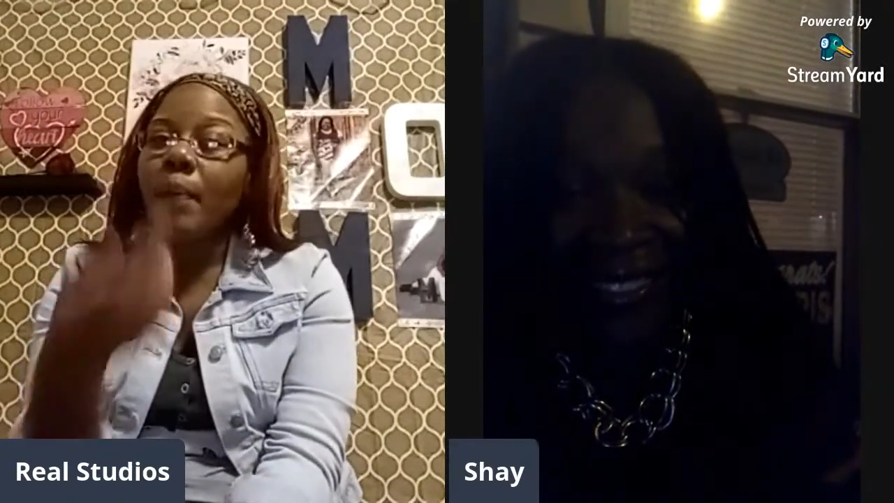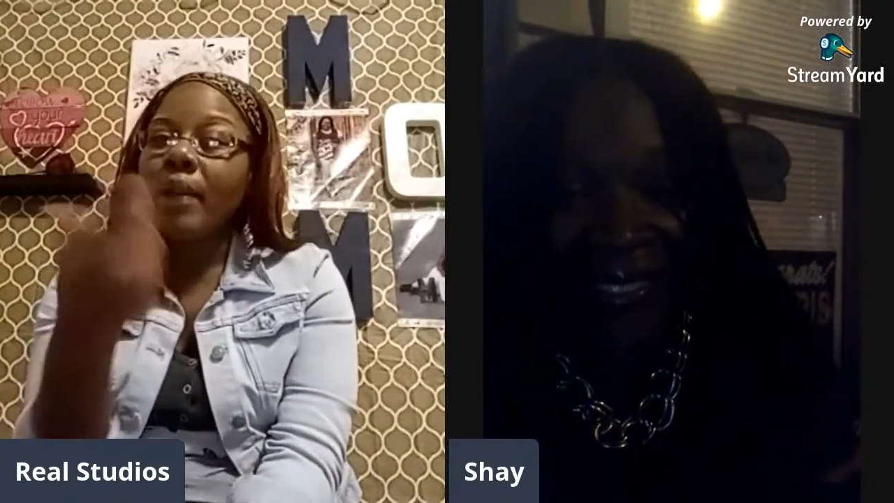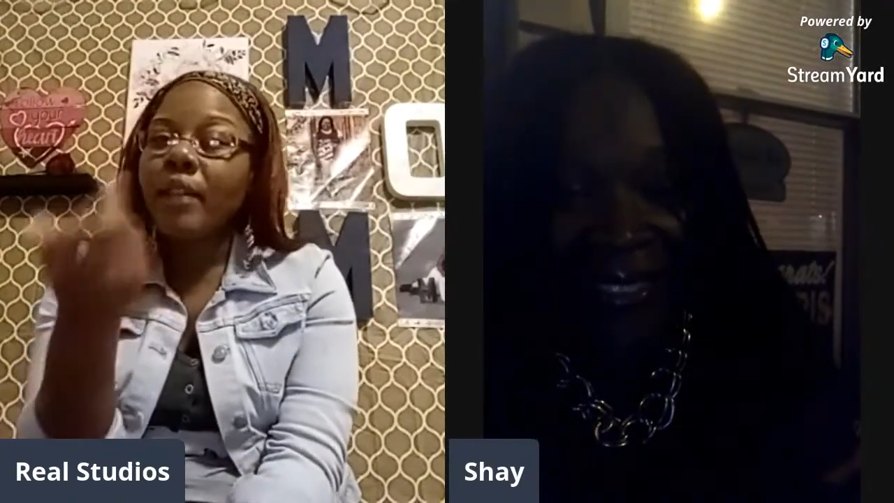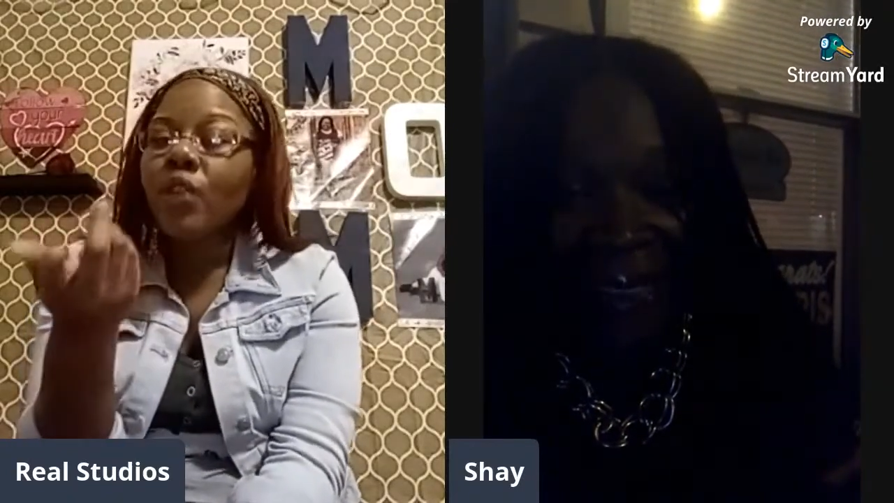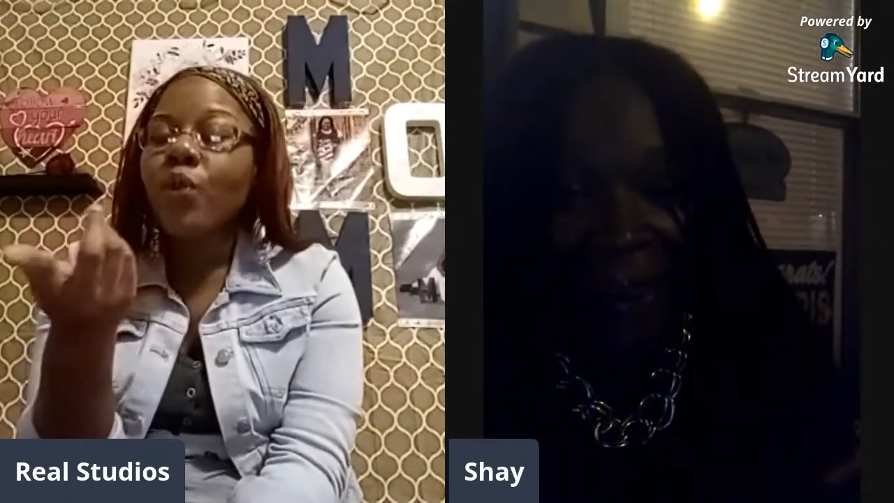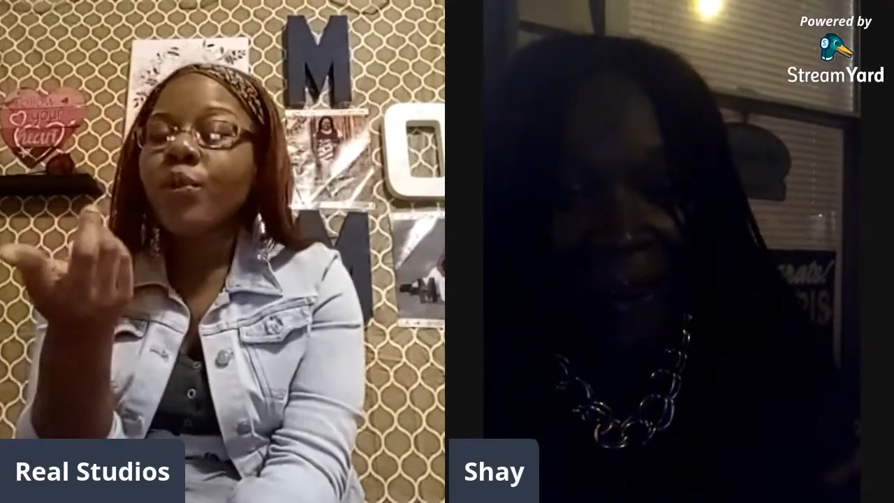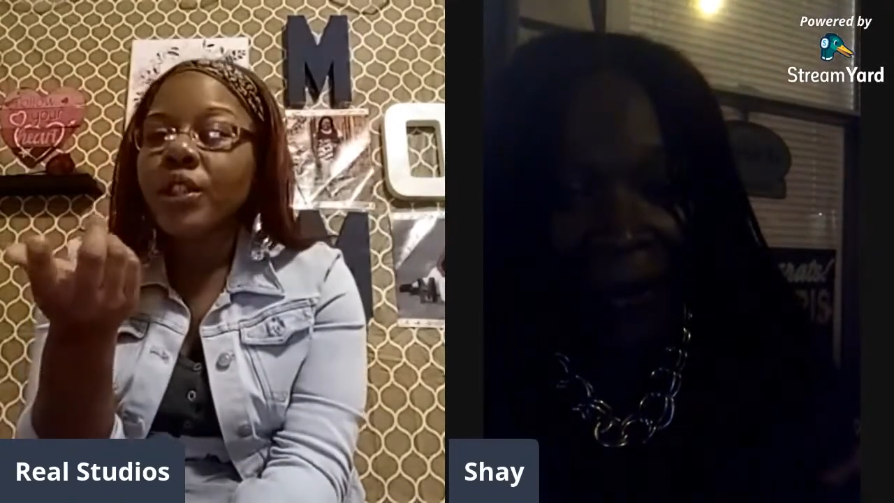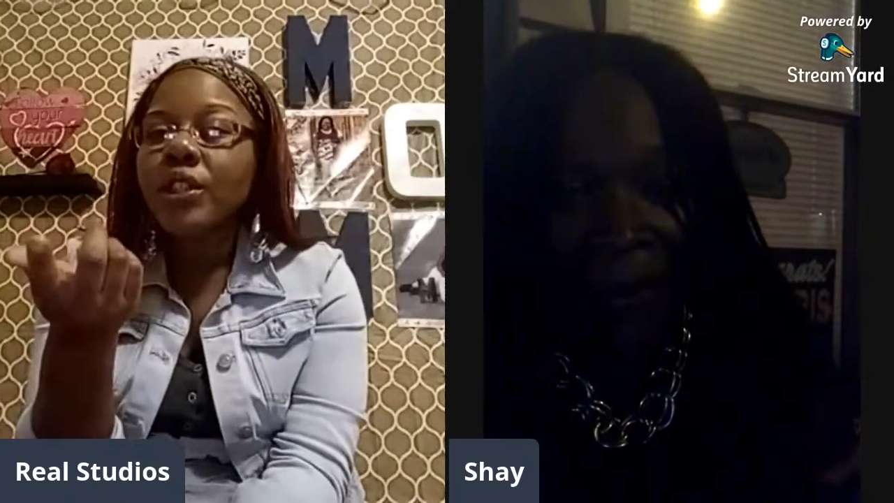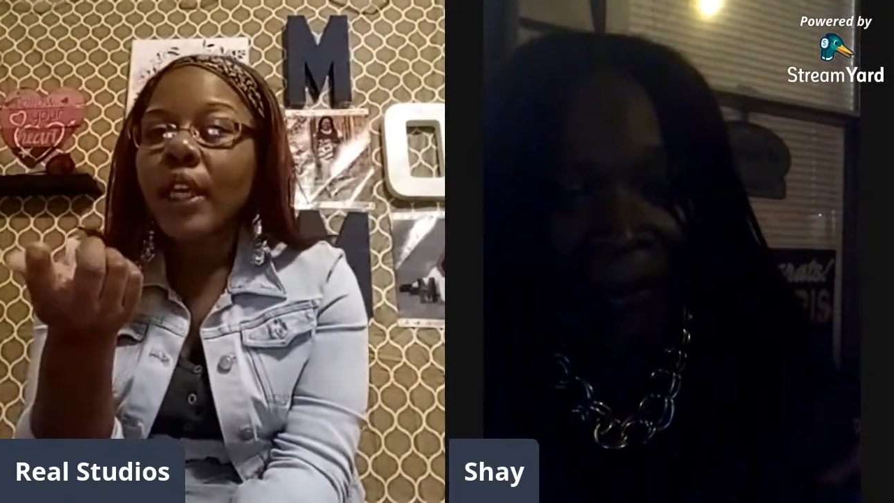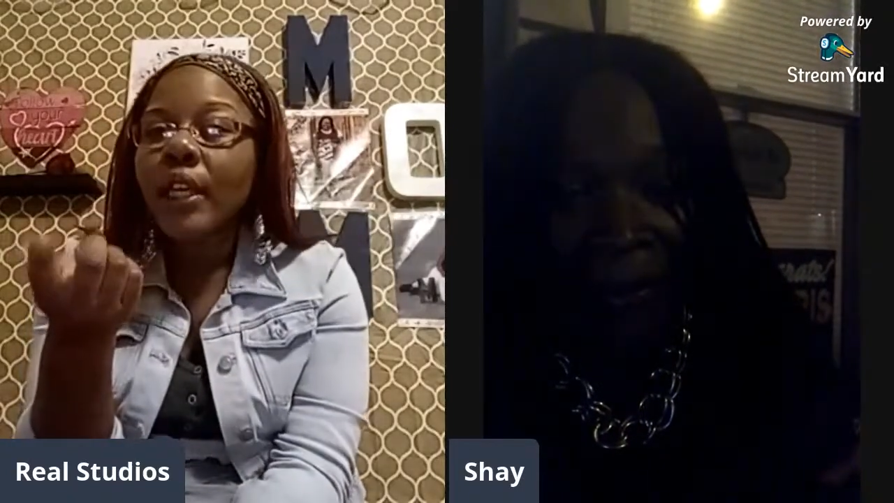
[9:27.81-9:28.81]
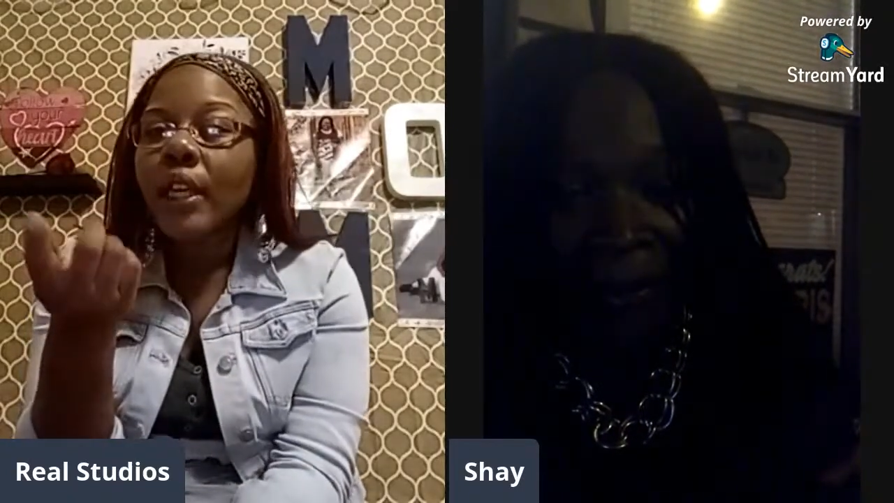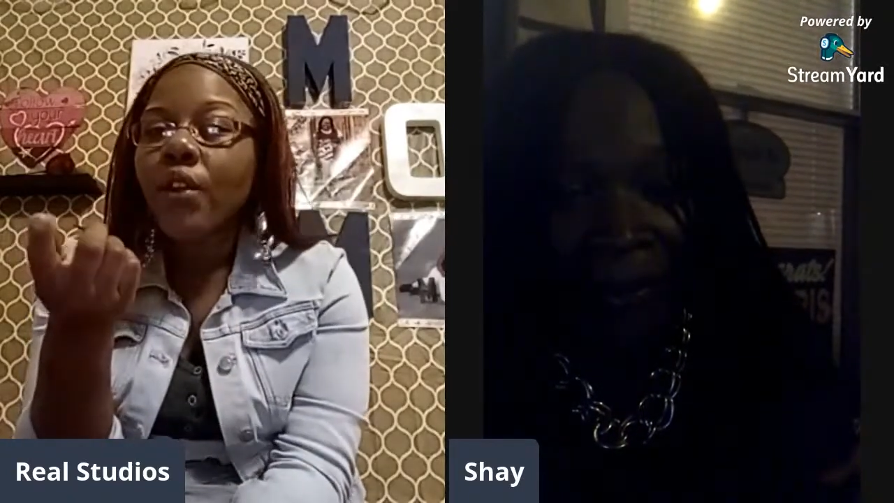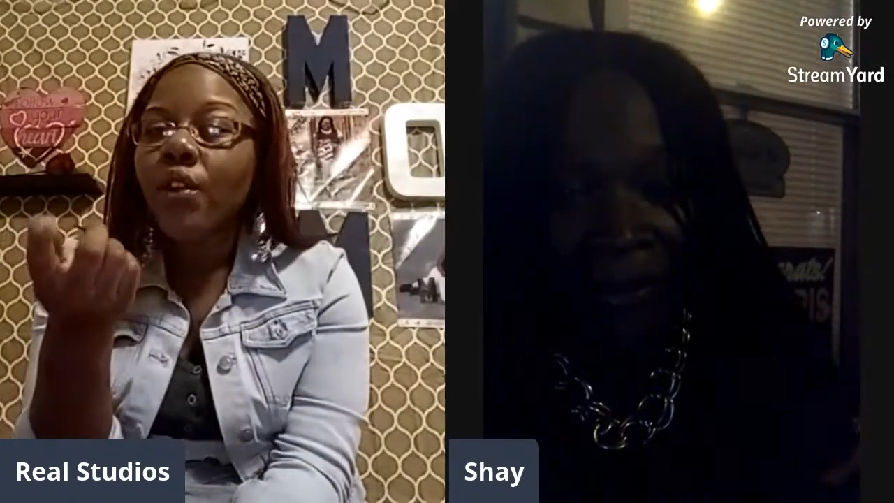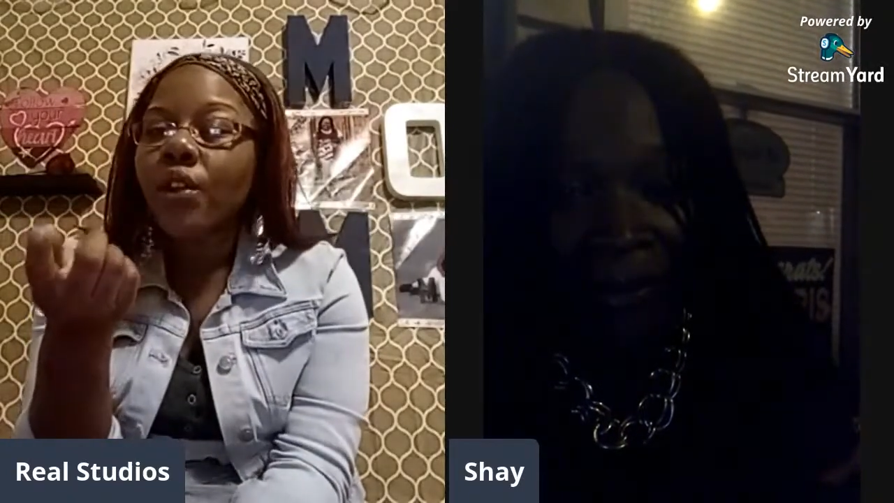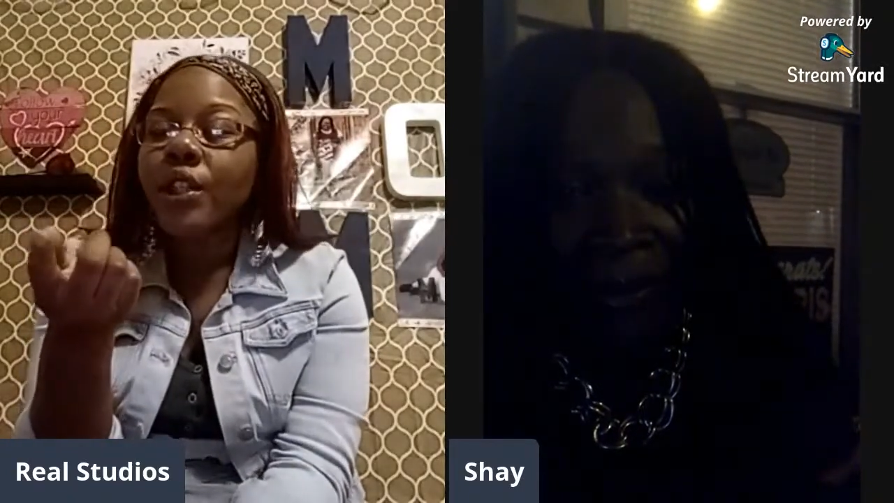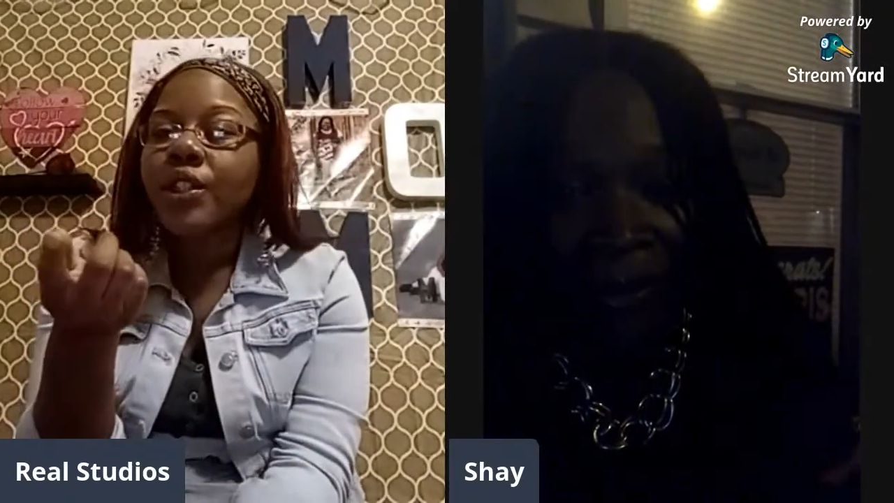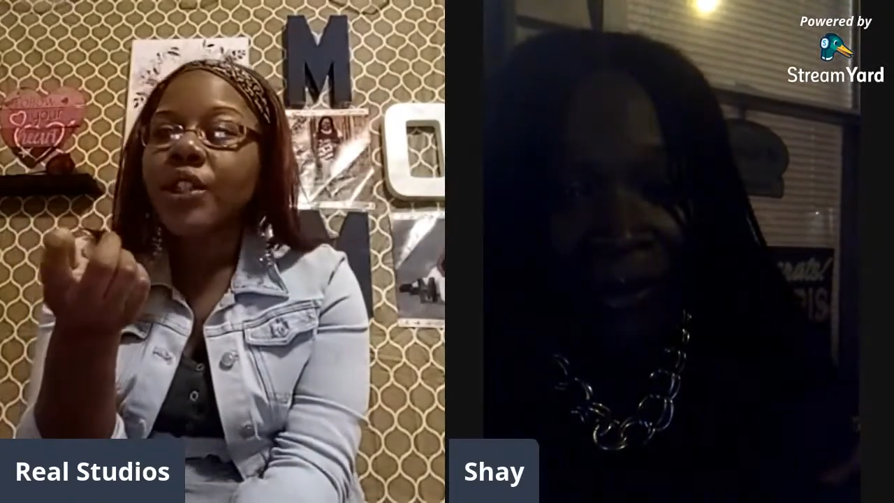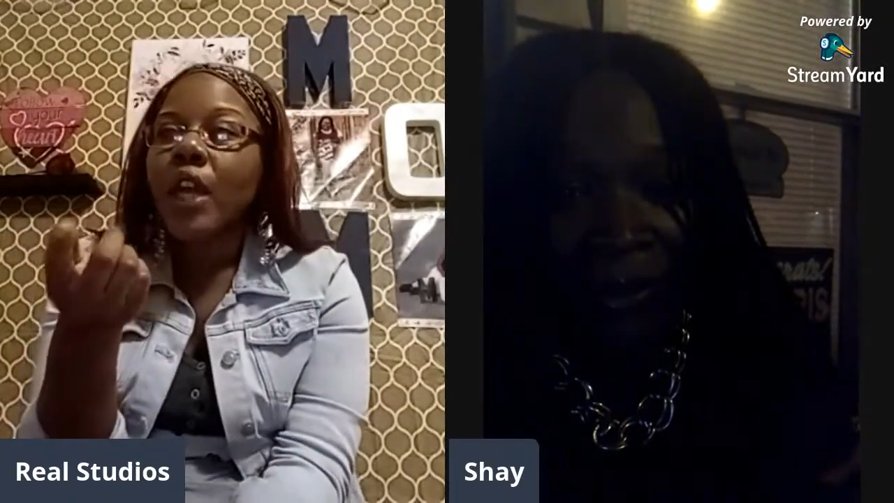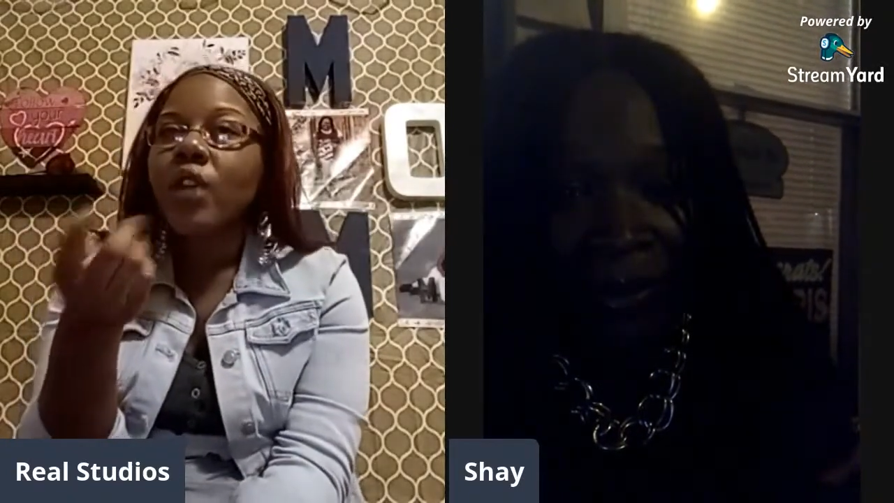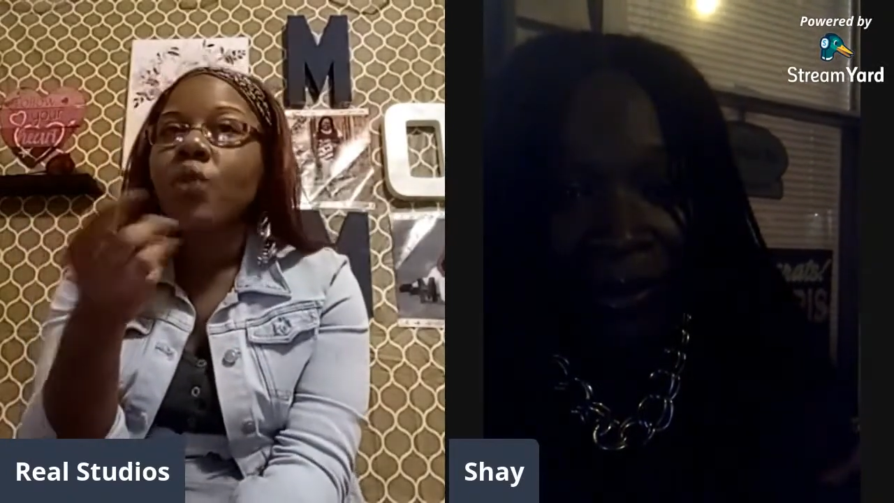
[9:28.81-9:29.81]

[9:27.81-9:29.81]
I think you were just saying that earlier, Shay.